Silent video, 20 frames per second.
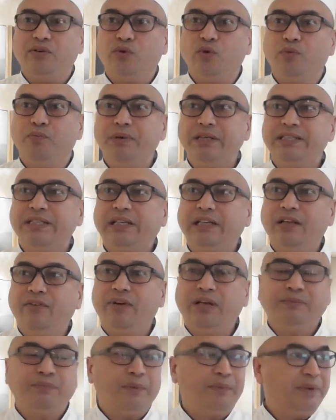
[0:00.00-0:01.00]
room. Basically
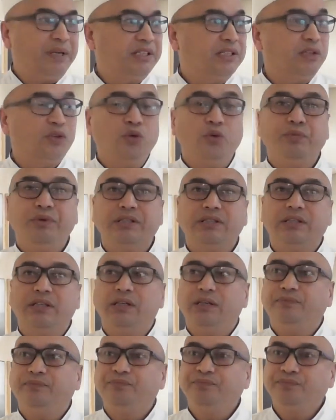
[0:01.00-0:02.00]
veg preparation room is
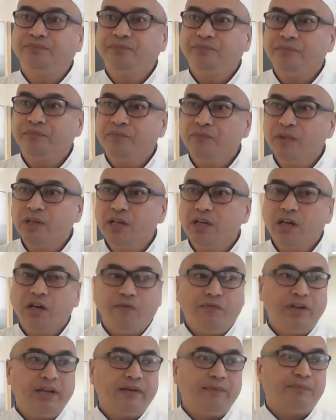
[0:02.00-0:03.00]

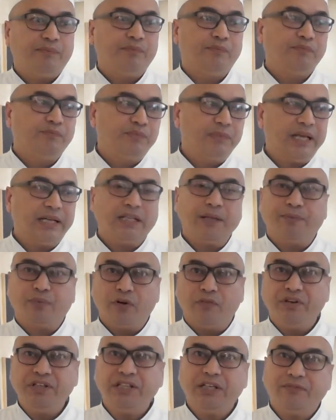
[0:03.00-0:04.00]
we take the
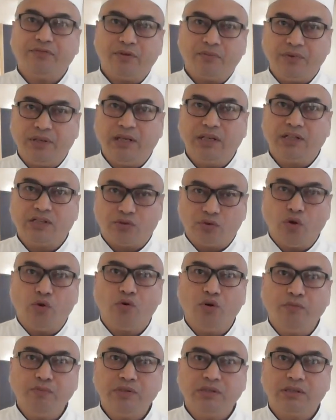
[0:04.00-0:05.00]
provision from the
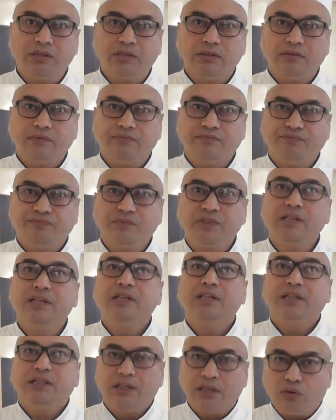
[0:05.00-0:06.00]
storerooms.
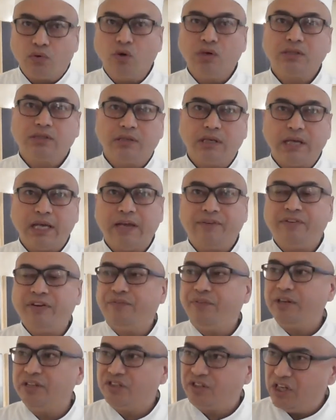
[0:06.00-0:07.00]
The cooks have
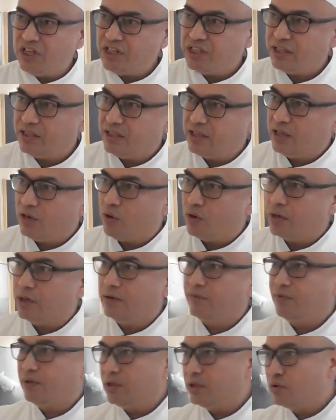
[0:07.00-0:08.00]
different stations. They order
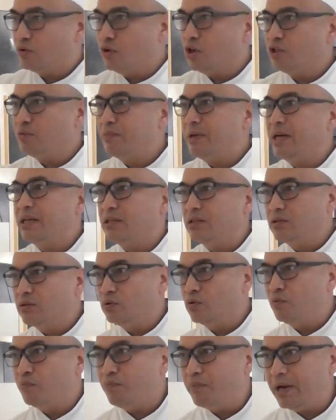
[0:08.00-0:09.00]
for the sauceman,
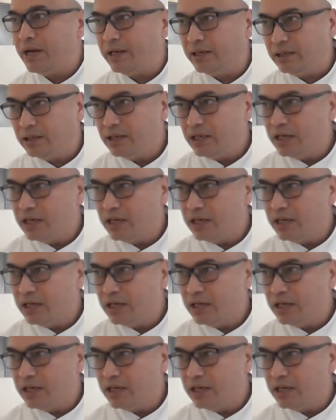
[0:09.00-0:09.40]
soupman,